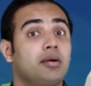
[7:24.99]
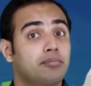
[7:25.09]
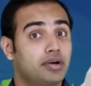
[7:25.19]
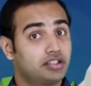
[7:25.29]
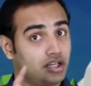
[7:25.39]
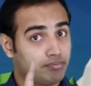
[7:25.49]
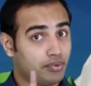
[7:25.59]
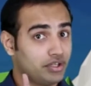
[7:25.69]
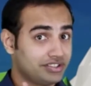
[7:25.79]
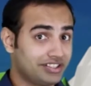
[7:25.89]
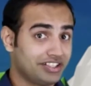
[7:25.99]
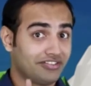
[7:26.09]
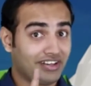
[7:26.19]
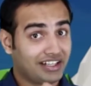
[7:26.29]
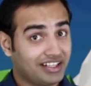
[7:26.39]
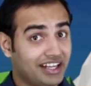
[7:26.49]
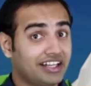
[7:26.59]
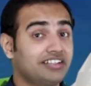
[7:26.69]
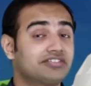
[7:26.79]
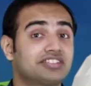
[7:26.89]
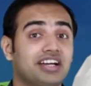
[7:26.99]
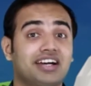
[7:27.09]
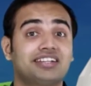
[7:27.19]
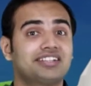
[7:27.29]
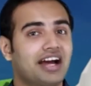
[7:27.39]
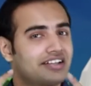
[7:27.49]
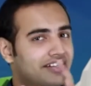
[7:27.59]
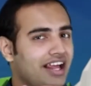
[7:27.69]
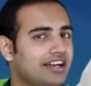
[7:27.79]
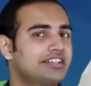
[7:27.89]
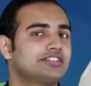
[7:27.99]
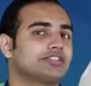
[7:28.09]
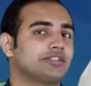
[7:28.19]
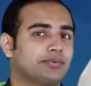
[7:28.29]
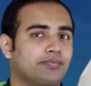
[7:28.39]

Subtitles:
But a positive and a negative charge attract each other.